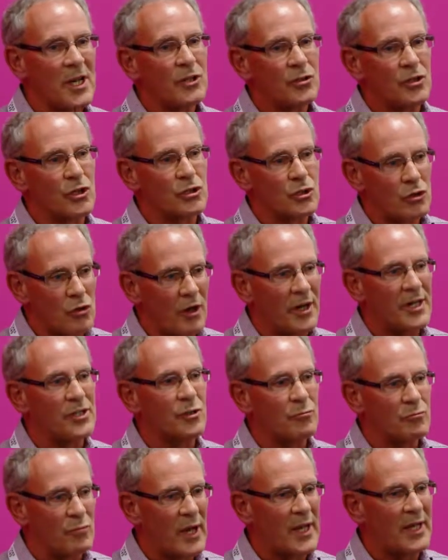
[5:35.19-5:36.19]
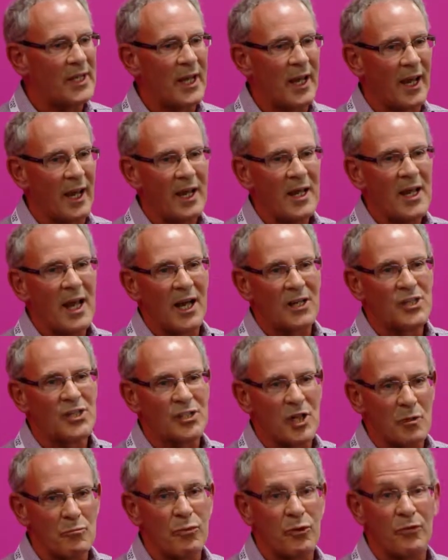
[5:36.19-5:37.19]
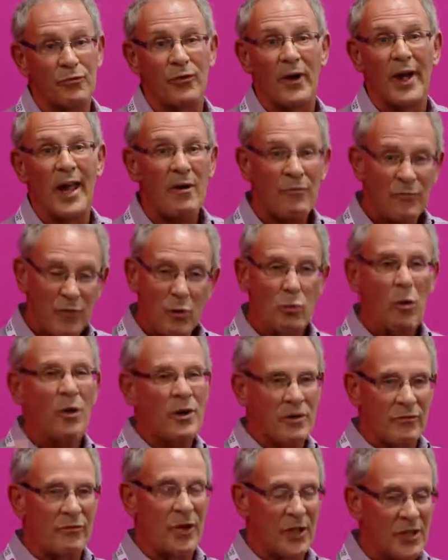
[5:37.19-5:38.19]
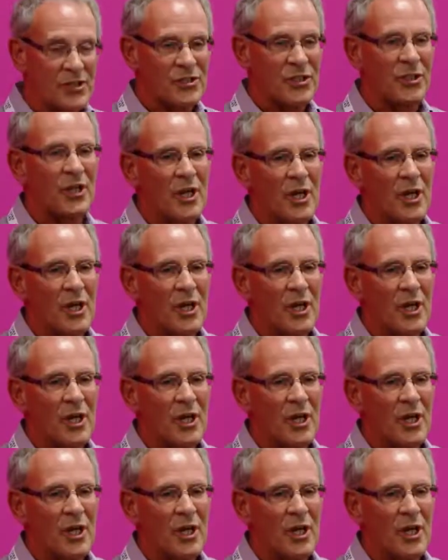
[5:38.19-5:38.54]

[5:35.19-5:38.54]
to try to make it as simple for every one of us